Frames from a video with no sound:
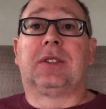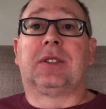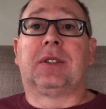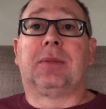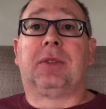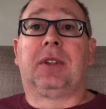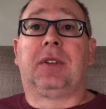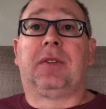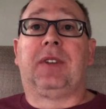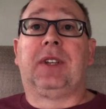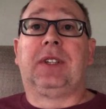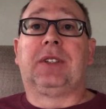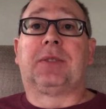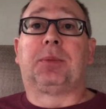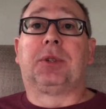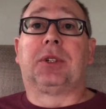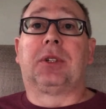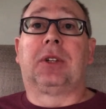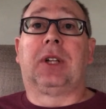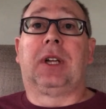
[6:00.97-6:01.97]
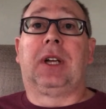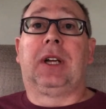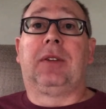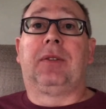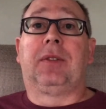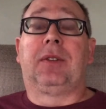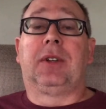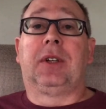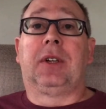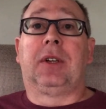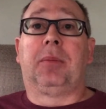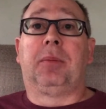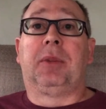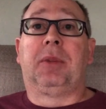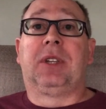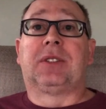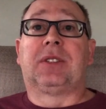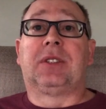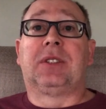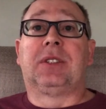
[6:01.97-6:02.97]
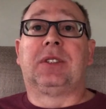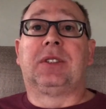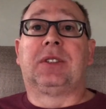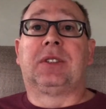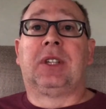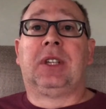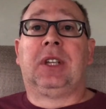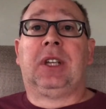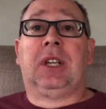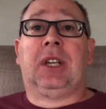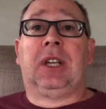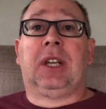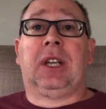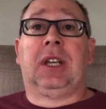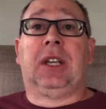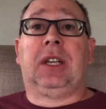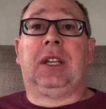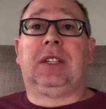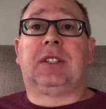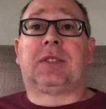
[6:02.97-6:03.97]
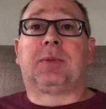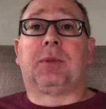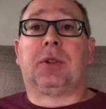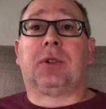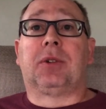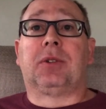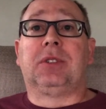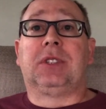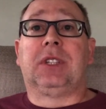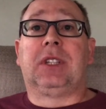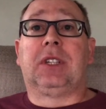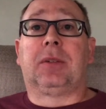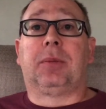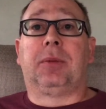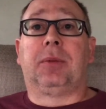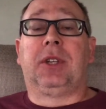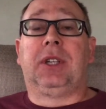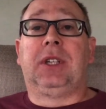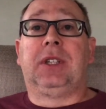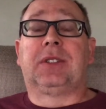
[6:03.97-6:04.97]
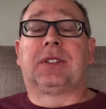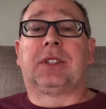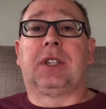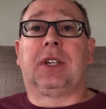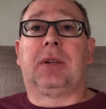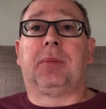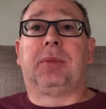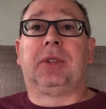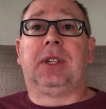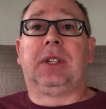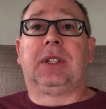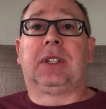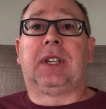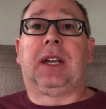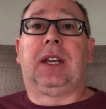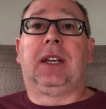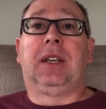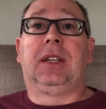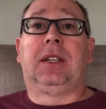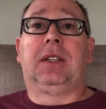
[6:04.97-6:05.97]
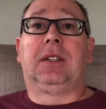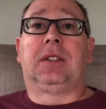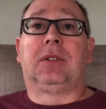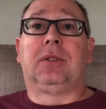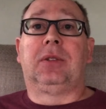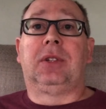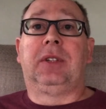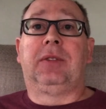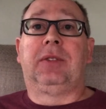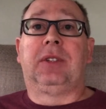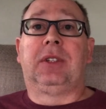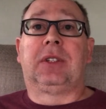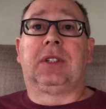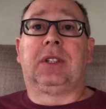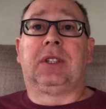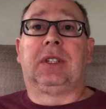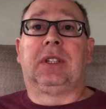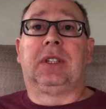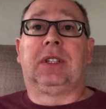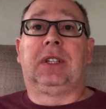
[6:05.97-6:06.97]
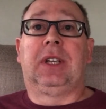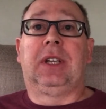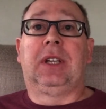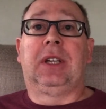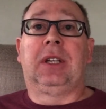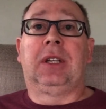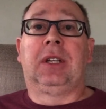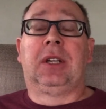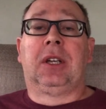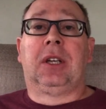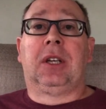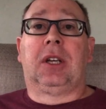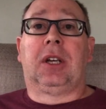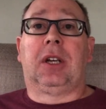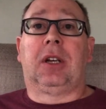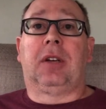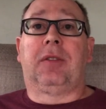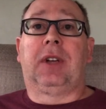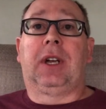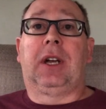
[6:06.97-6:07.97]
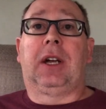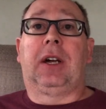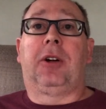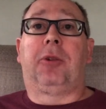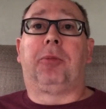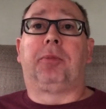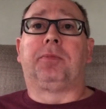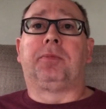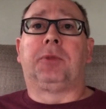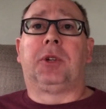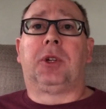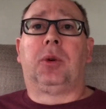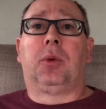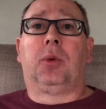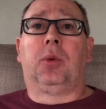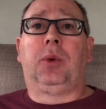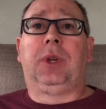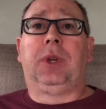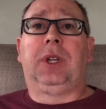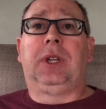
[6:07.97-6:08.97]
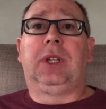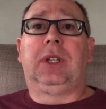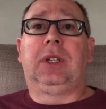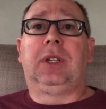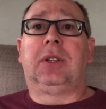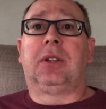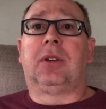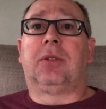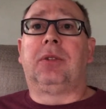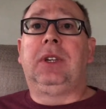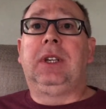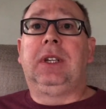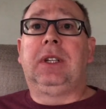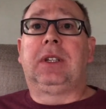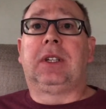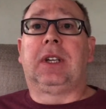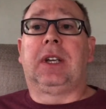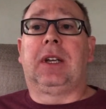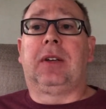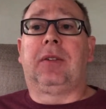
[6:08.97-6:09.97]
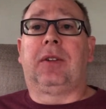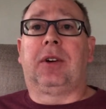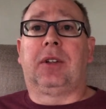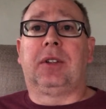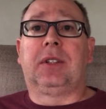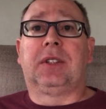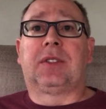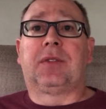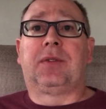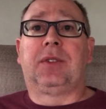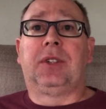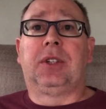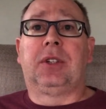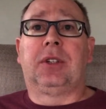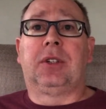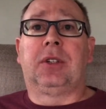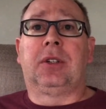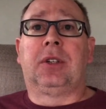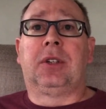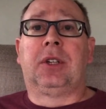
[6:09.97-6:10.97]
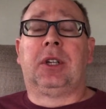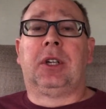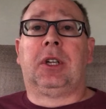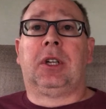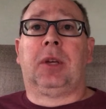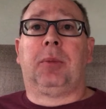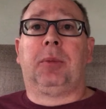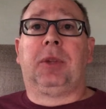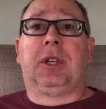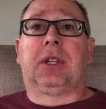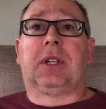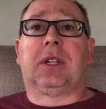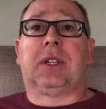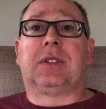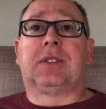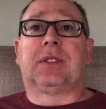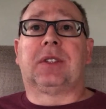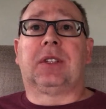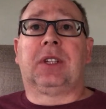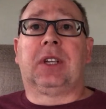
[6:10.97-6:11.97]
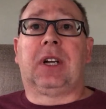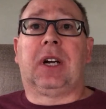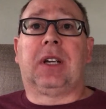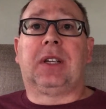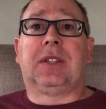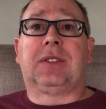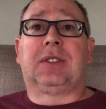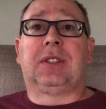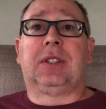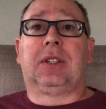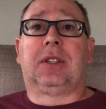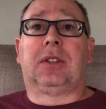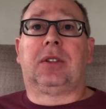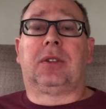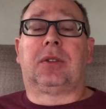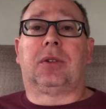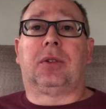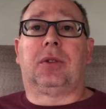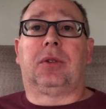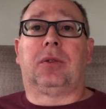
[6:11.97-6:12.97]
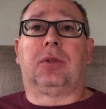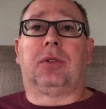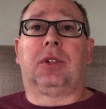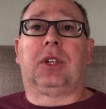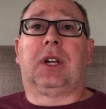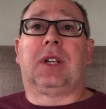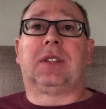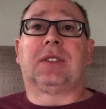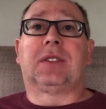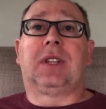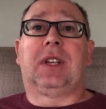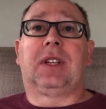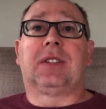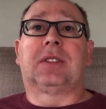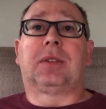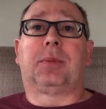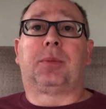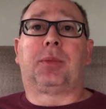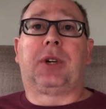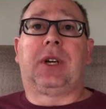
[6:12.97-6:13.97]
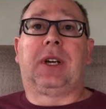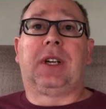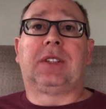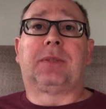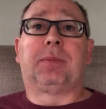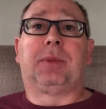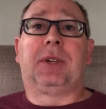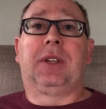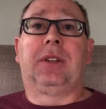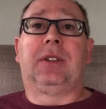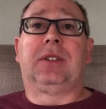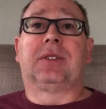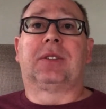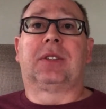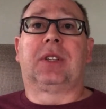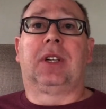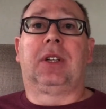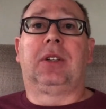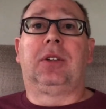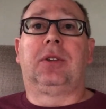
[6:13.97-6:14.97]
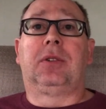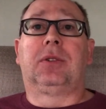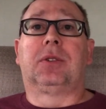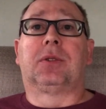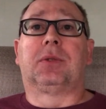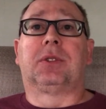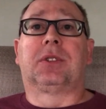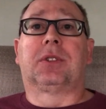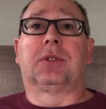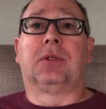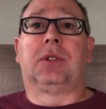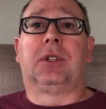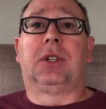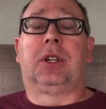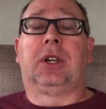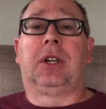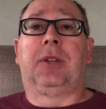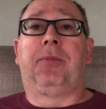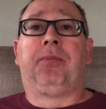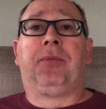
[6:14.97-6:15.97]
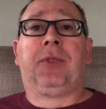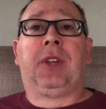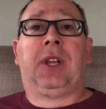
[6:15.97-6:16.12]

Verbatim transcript: some of the Facebook Live uh, messages. And he spoke on Jacob and Esau, but he tied it into even to today of how we don't need to have all this fear because God is in control. God's not surprised by this. God knows what's going on.